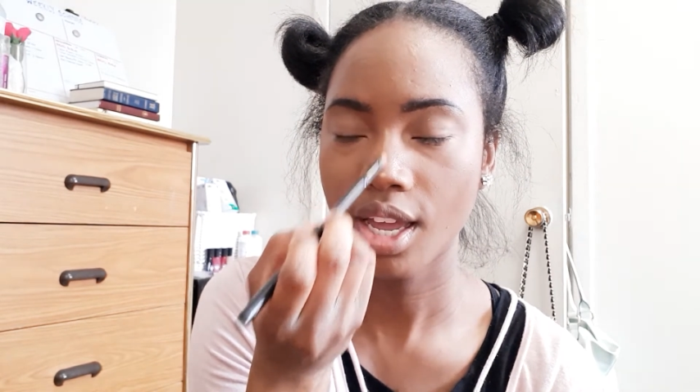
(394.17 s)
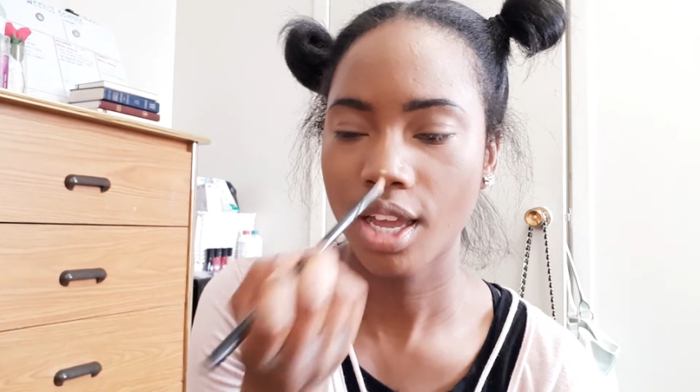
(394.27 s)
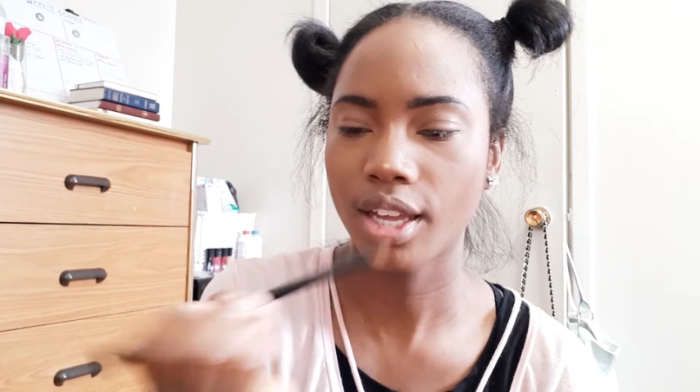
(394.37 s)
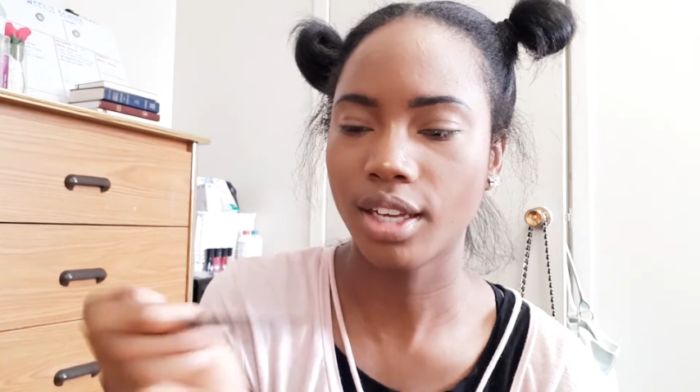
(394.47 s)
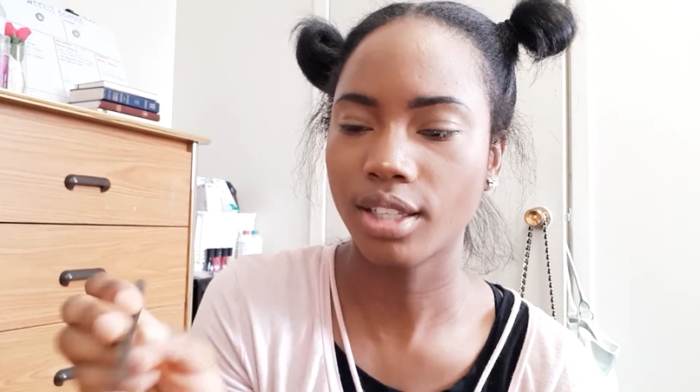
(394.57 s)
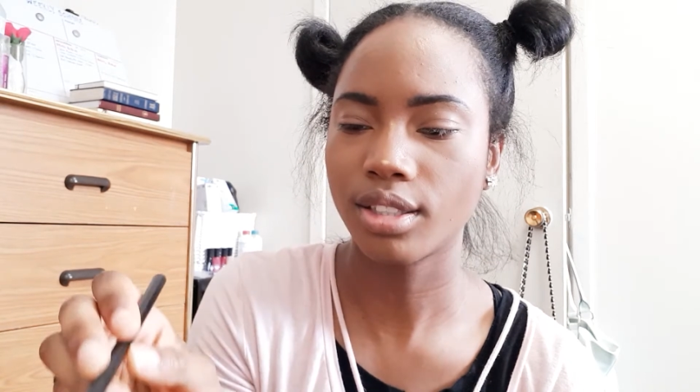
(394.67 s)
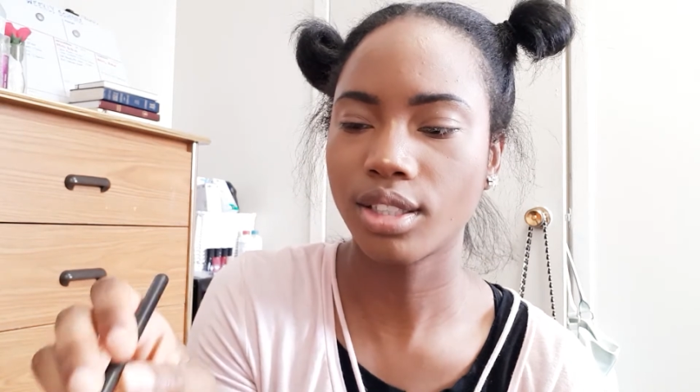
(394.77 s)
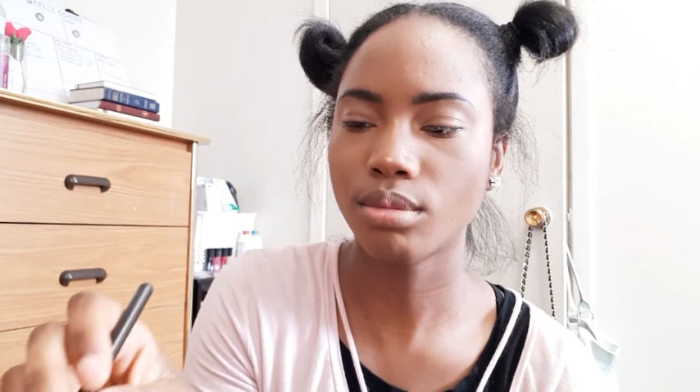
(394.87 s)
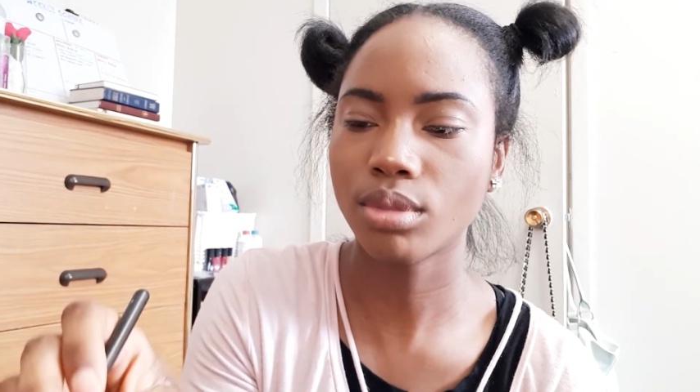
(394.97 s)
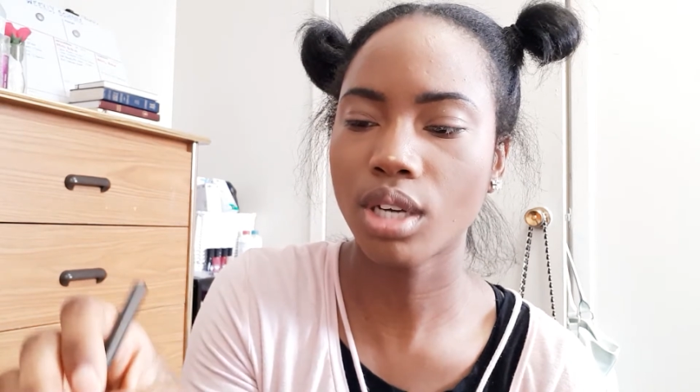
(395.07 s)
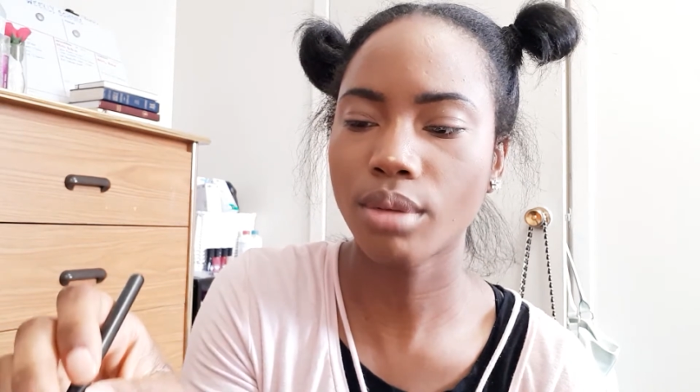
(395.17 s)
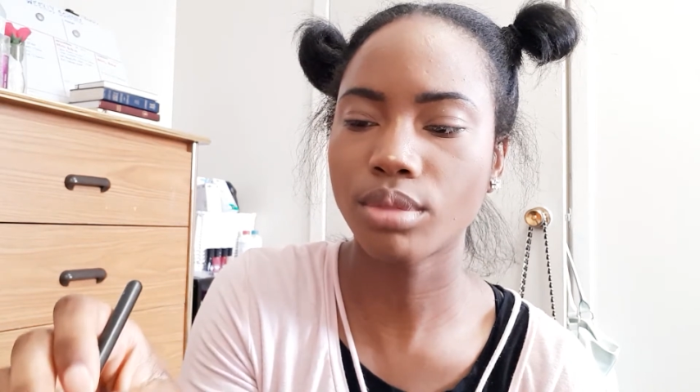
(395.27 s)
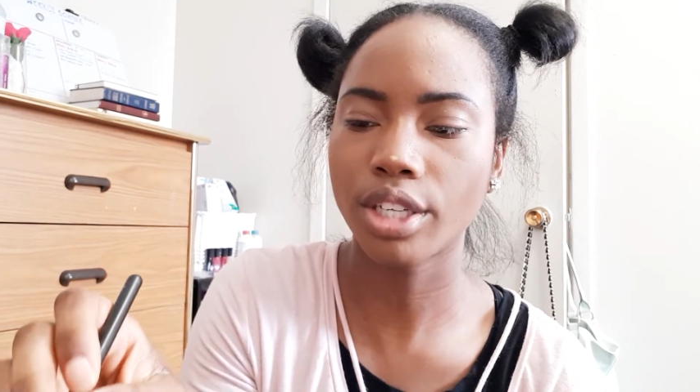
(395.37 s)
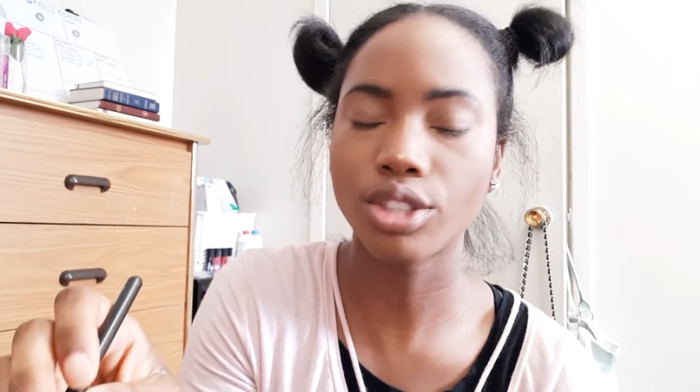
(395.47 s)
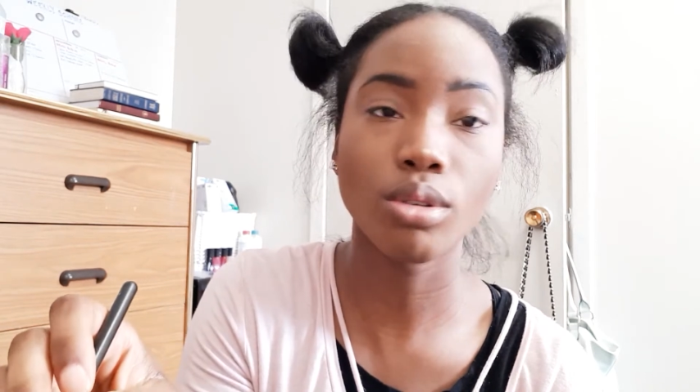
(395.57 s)
And sometimes
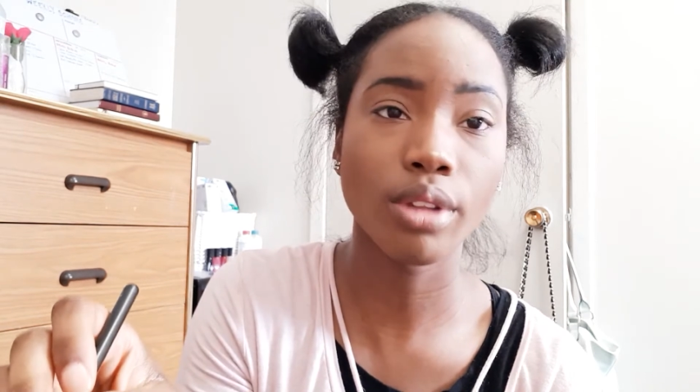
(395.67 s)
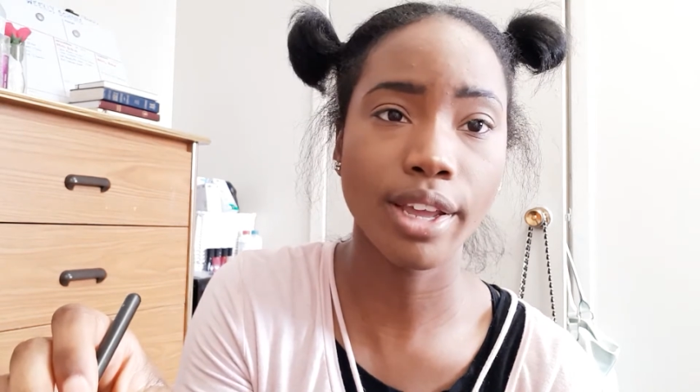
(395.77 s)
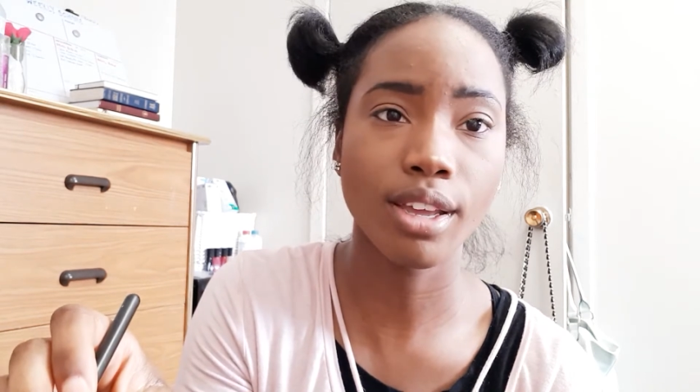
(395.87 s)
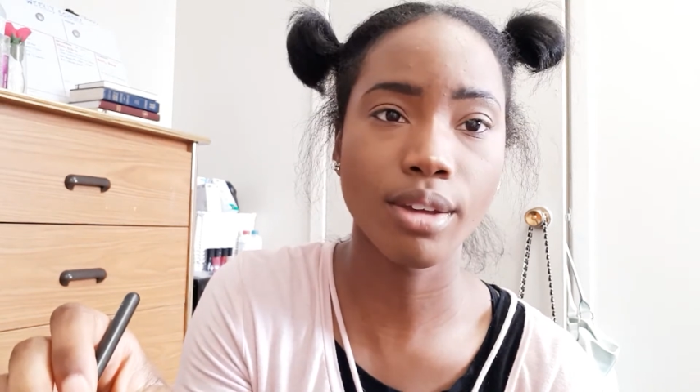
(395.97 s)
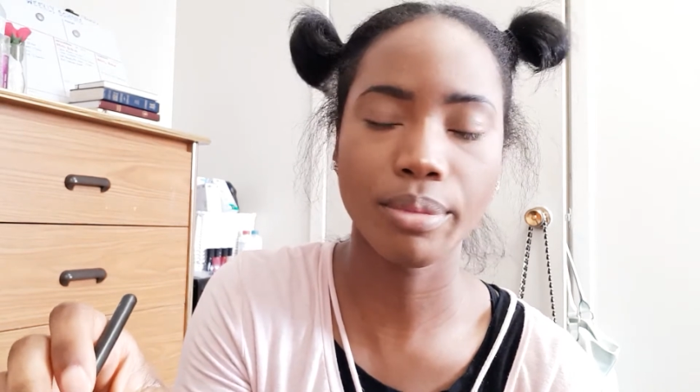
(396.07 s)
I don't like it